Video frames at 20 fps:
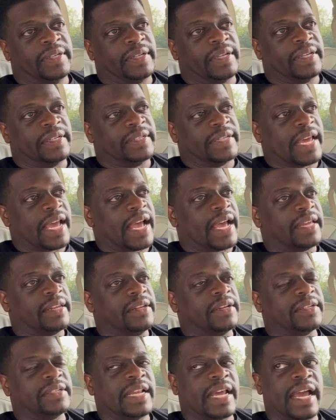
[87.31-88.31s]
And down,
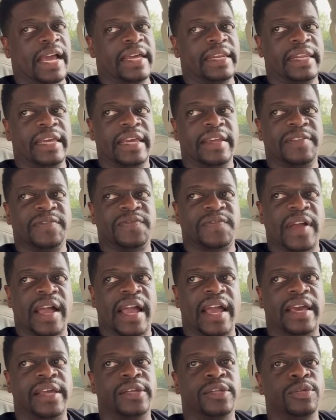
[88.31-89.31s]
look down there and
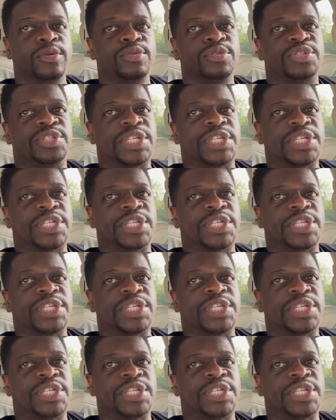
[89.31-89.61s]
find loose